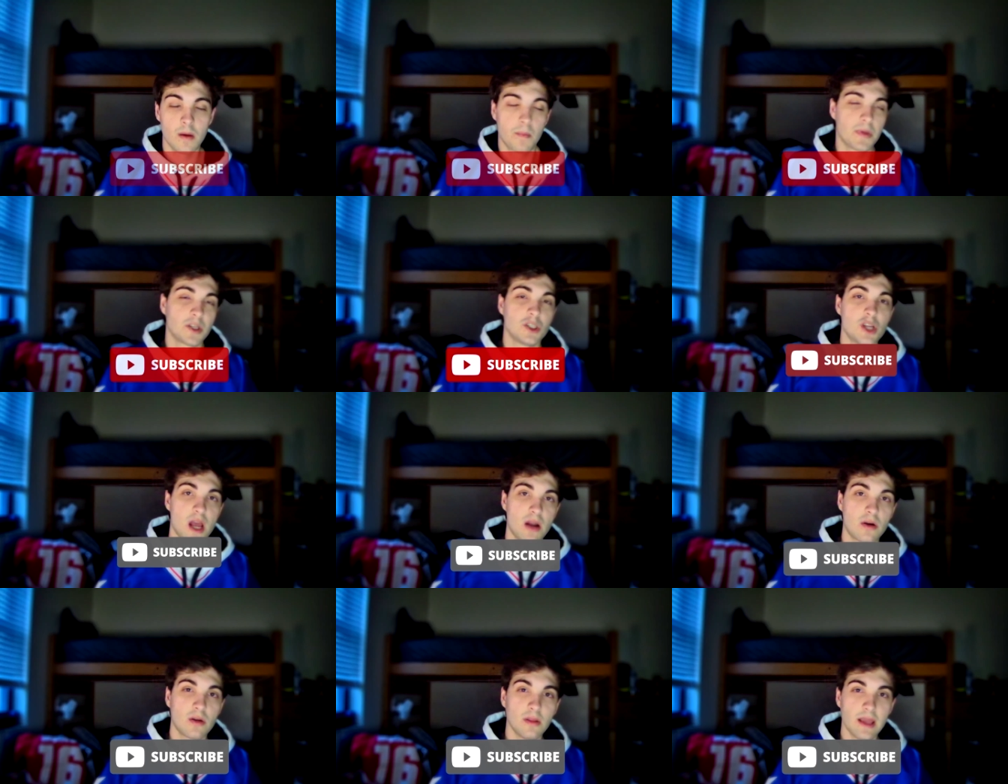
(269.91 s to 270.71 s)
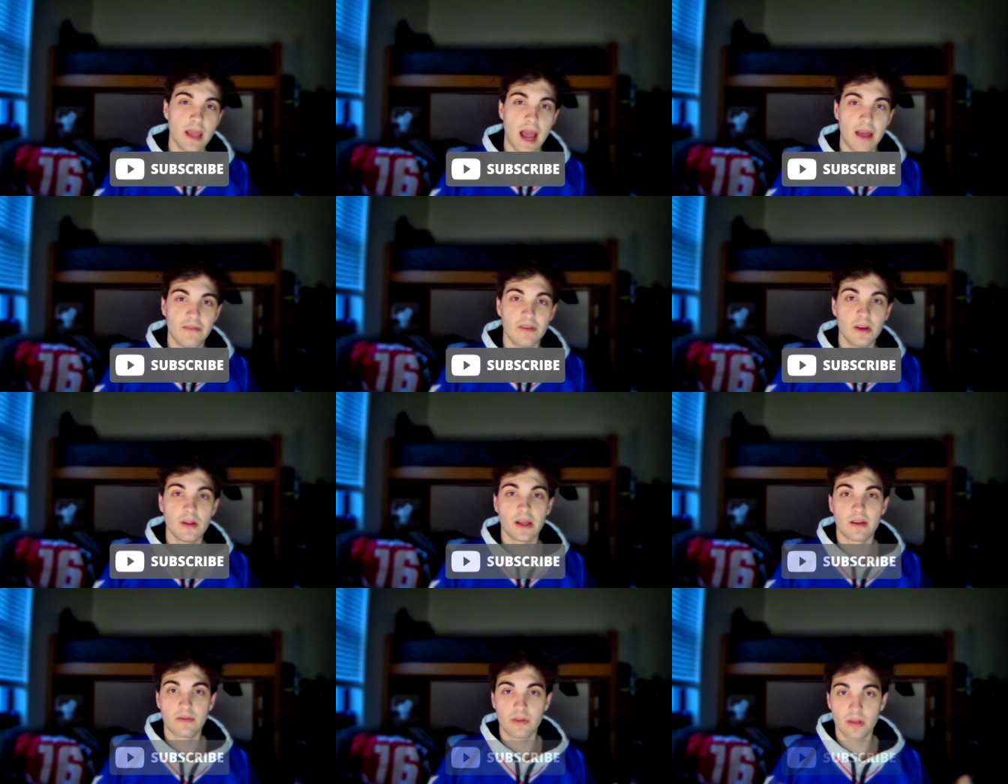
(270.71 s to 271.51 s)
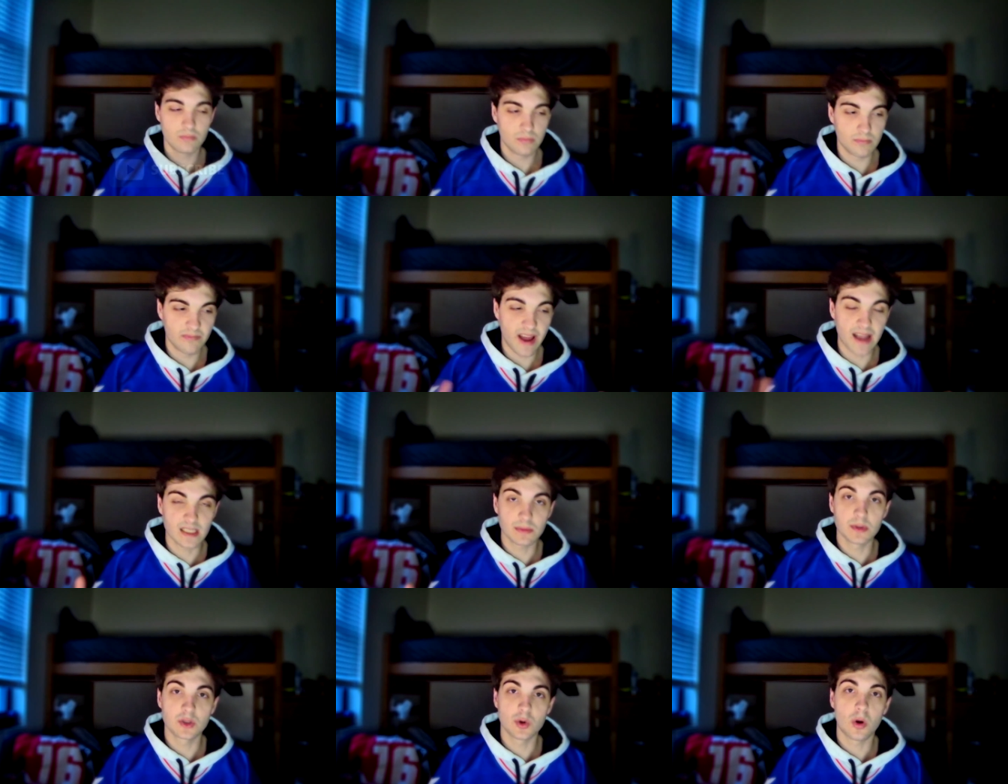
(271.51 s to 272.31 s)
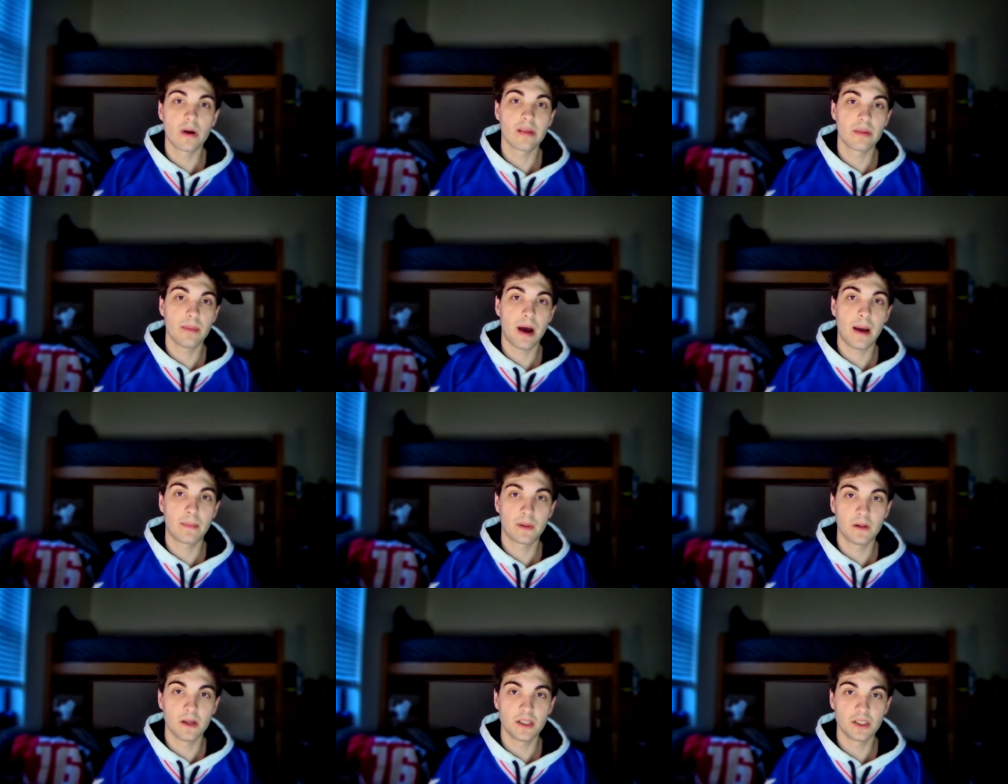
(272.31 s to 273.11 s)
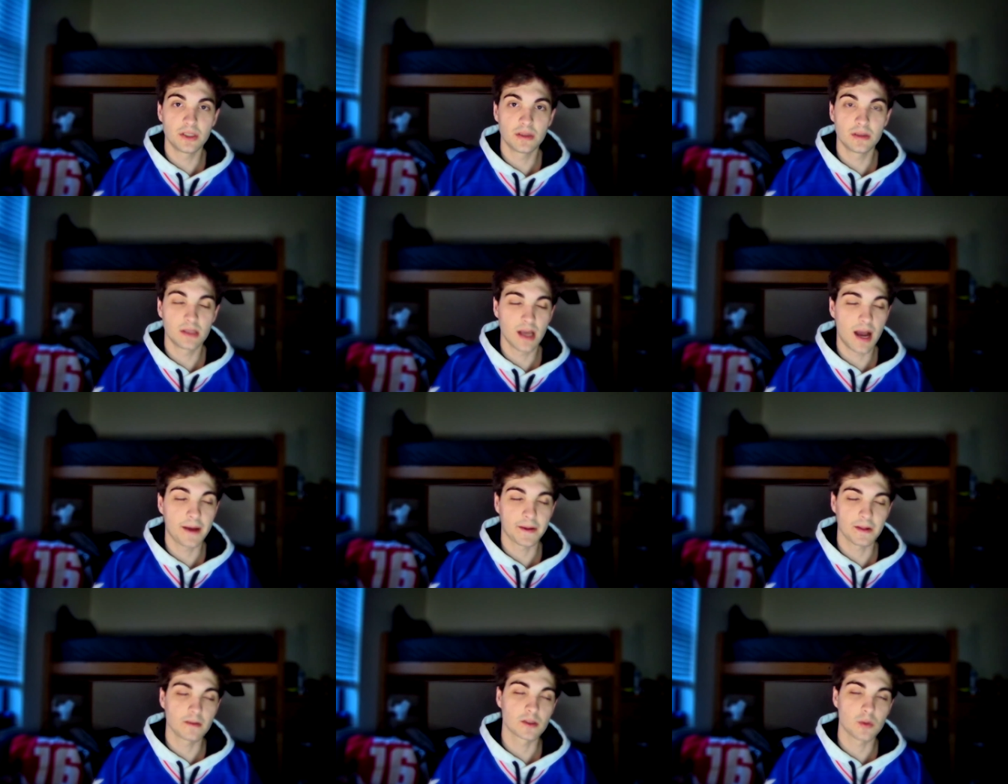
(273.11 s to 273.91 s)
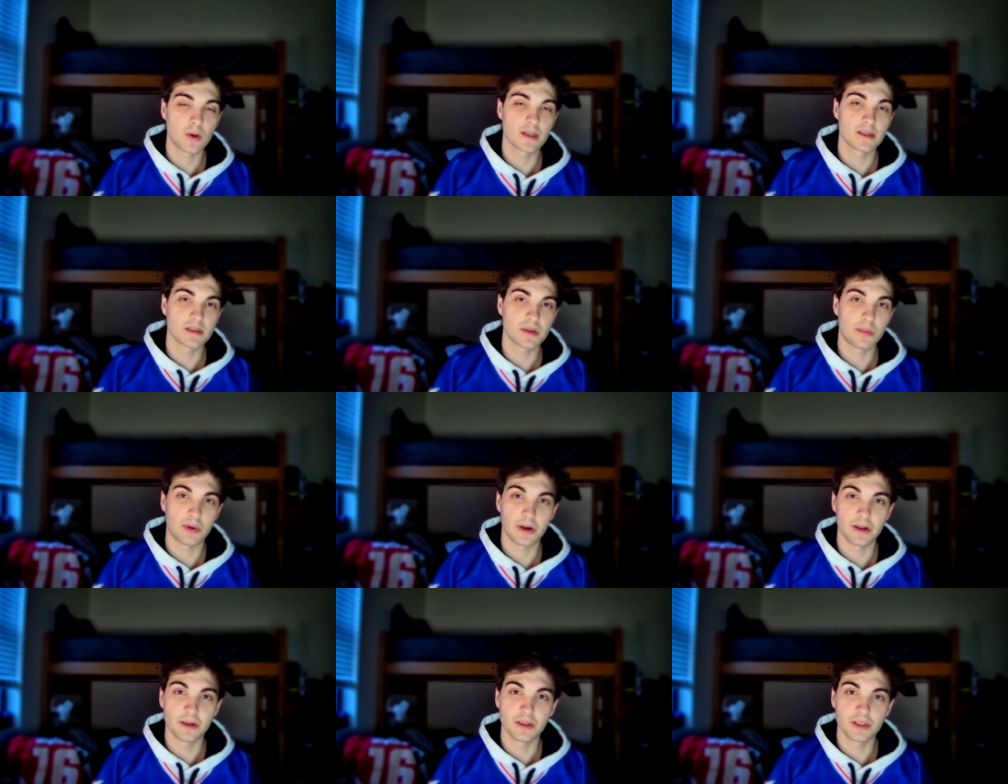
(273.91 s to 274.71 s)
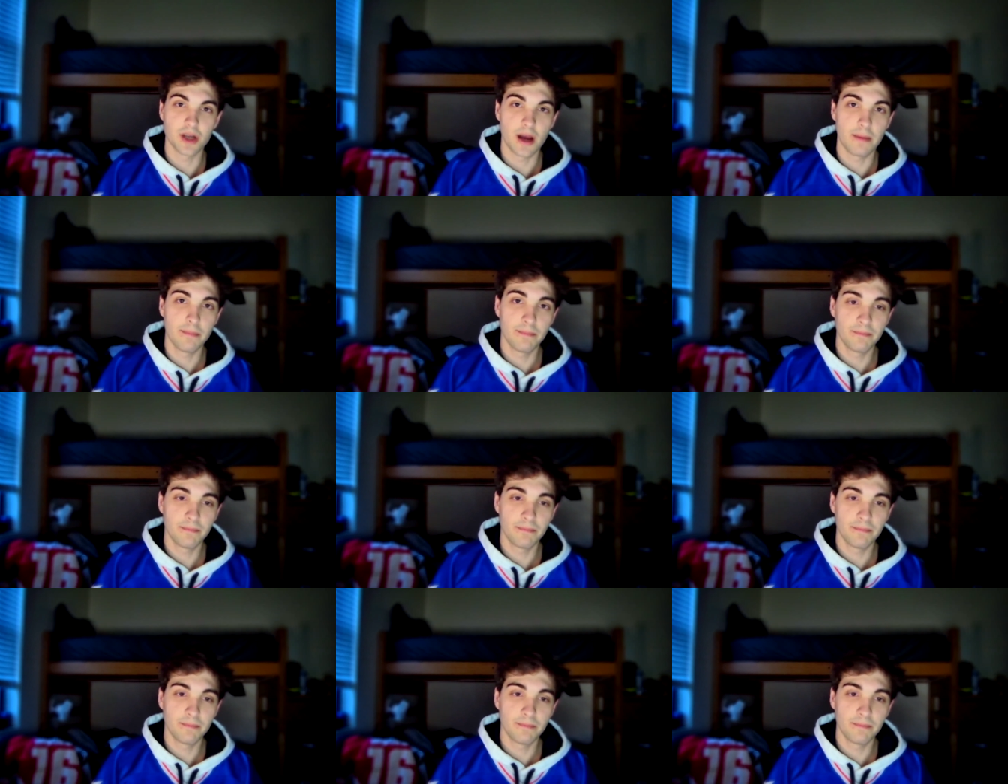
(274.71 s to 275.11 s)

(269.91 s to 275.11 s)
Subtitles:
But generally, I feel like for the vast majority of the population, the Oculus Quest does a pretty good job.